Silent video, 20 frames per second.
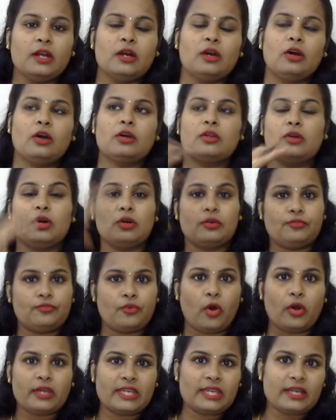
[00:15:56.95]
or a
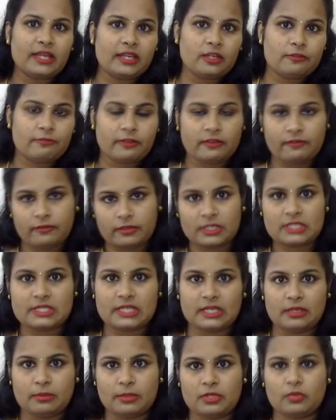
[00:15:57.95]
foggy kind of effect
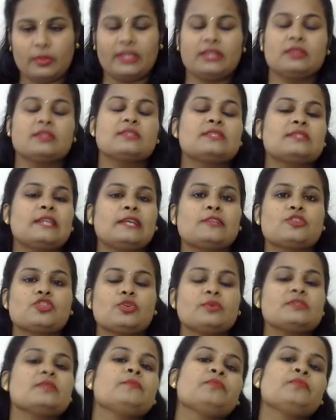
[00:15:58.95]
in between the stage
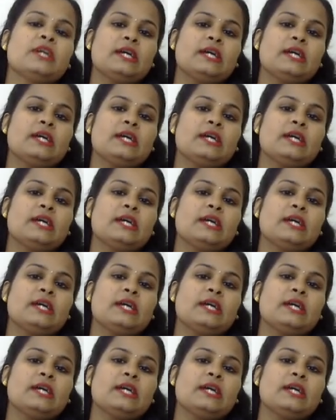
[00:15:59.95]
shows.